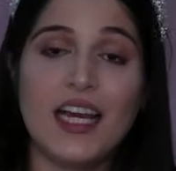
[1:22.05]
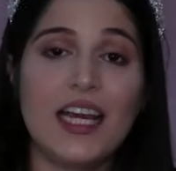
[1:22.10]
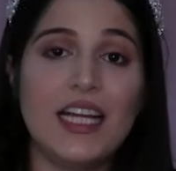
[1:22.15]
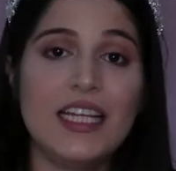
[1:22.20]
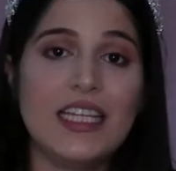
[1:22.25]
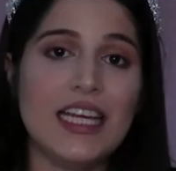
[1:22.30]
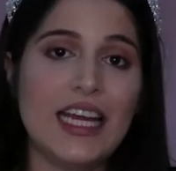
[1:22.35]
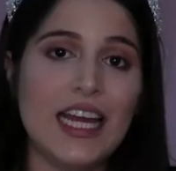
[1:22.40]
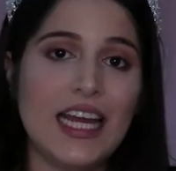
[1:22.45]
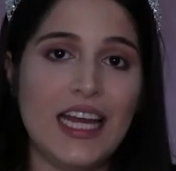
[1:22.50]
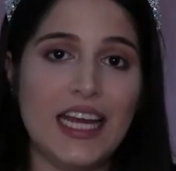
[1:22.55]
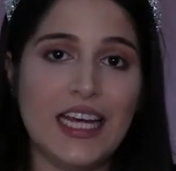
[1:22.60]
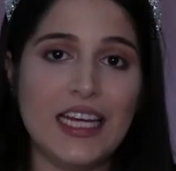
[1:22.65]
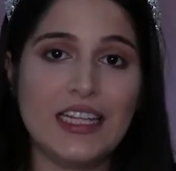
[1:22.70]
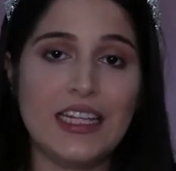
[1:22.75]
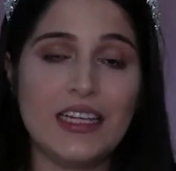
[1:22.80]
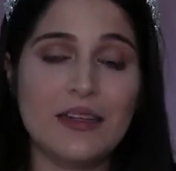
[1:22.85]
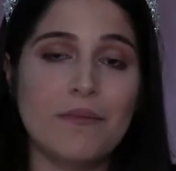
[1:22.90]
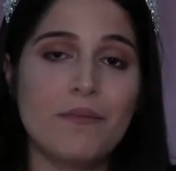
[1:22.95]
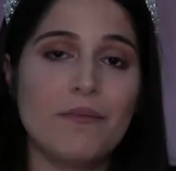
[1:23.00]
In the
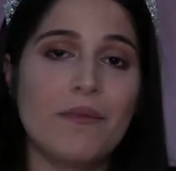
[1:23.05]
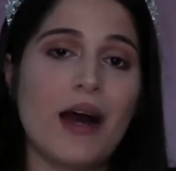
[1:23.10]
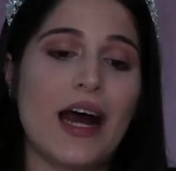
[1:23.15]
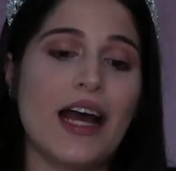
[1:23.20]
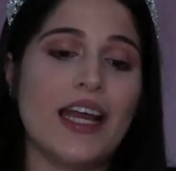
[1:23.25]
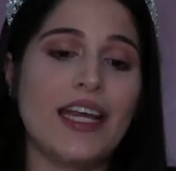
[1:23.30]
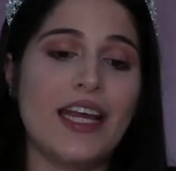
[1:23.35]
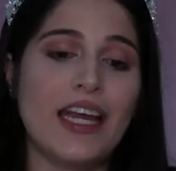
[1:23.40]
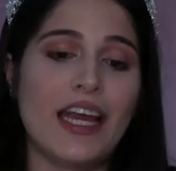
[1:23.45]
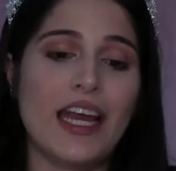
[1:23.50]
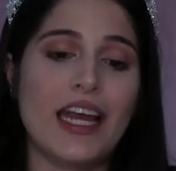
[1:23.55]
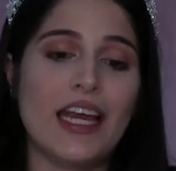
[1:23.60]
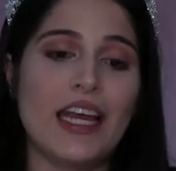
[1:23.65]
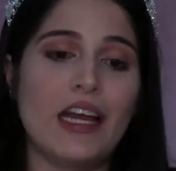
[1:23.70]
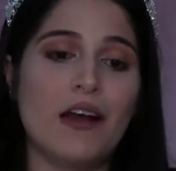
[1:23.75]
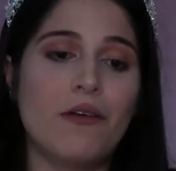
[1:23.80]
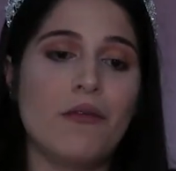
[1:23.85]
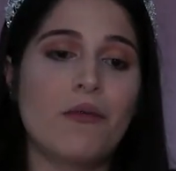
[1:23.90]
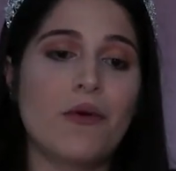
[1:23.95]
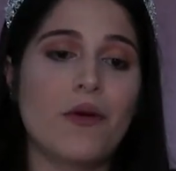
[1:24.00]
end, my
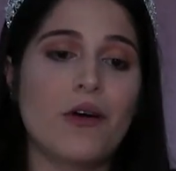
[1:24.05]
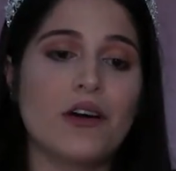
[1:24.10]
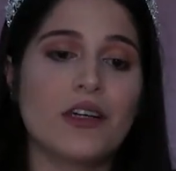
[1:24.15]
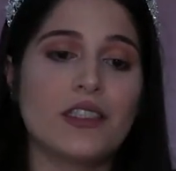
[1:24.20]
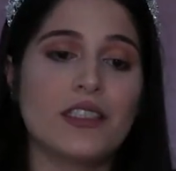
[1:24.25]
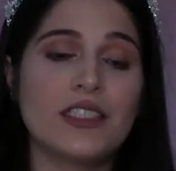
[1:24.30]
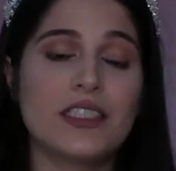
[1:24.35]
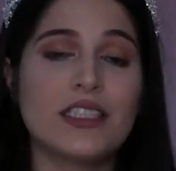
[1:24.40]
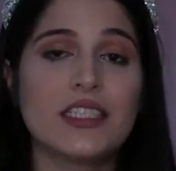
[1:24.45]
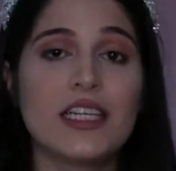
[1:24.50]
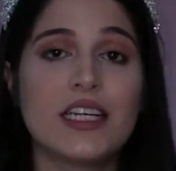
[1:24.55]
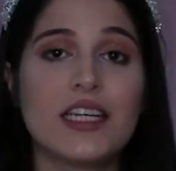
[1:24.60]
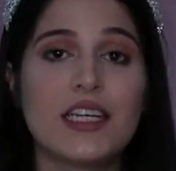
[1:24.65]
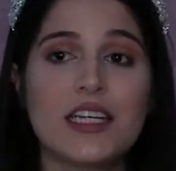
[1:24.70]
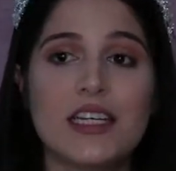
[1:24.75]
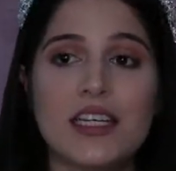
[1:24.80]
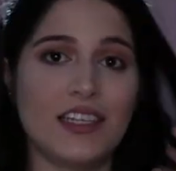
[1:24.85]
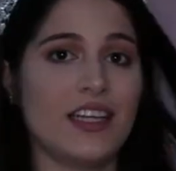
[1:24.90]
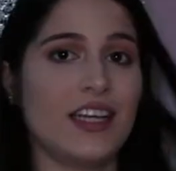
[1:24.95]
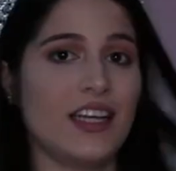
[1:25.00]
cake was
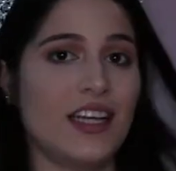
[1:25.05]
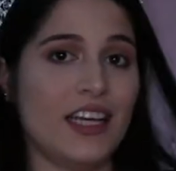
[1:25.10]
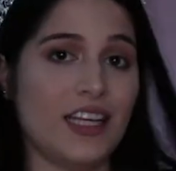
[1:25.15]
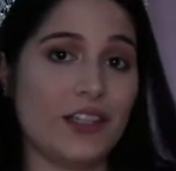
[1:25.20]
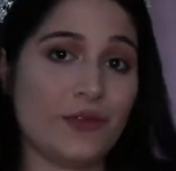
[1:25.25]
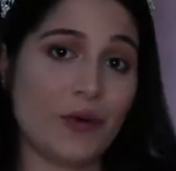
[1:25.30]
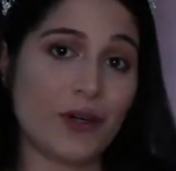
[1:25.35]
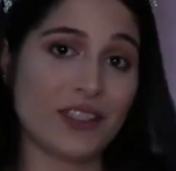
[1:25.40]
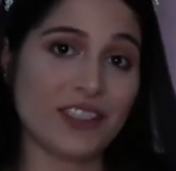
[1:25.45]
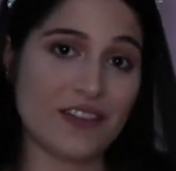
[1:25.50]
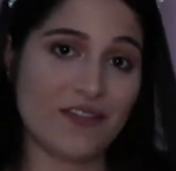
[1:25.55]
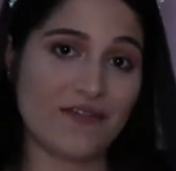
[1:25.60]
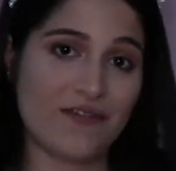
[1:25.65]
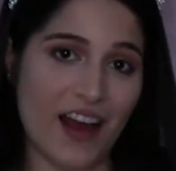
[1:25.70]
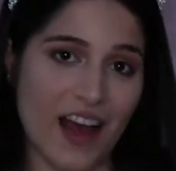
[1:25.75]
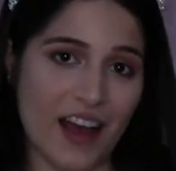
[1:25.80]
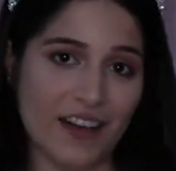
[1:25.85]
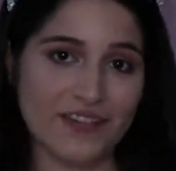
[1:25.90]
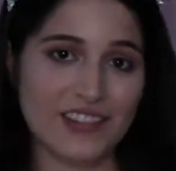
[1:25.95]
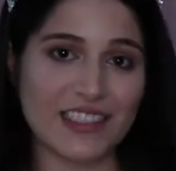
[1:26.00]
a
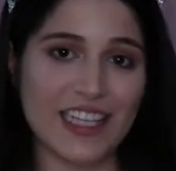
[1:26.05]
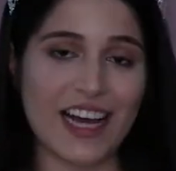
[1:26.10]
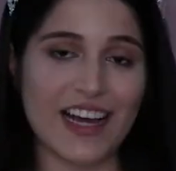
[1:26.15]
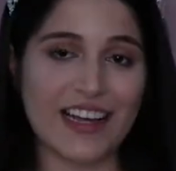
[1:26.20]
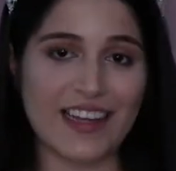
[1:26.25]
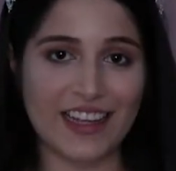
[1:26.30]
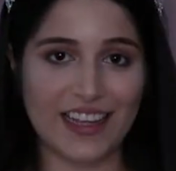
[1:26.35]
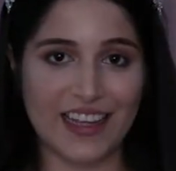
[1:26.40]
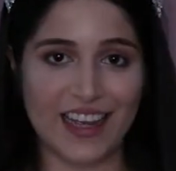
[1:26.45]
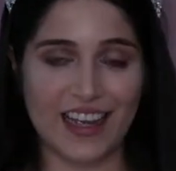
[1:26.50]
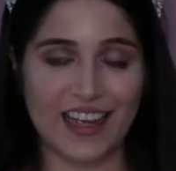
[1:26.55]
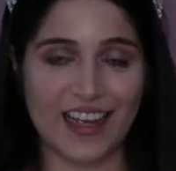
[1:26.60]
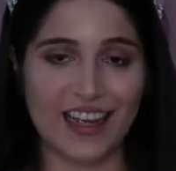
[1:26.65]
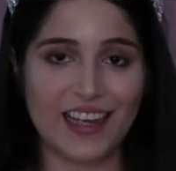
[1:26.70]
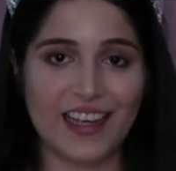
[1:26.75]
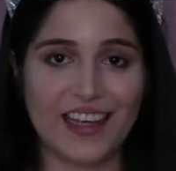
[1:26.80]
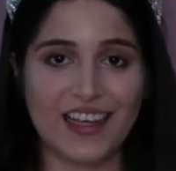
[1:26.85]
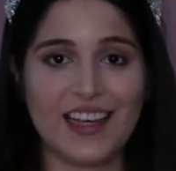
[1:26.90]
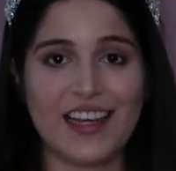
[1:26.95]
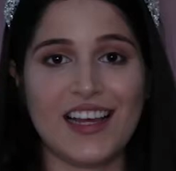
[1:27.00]
5-tire cake.